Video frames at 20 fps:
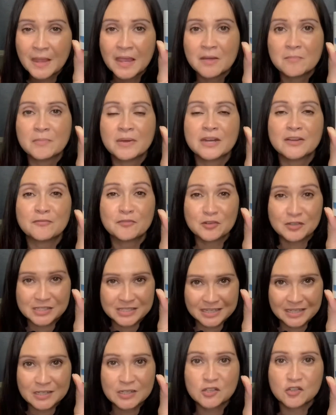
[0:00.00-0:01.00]
but if your
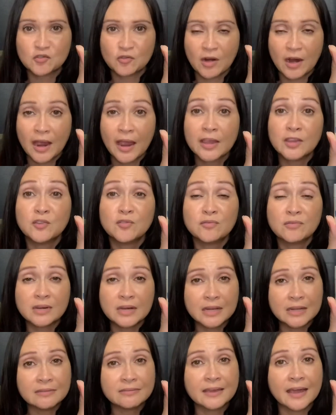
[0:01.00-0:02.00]
skin is dry, you
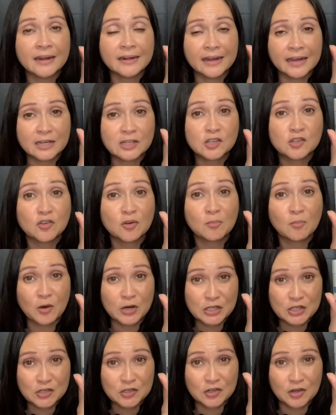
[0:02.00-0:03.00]
need that extra
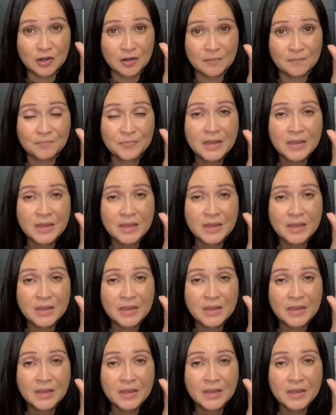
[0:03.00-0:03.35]
moisture.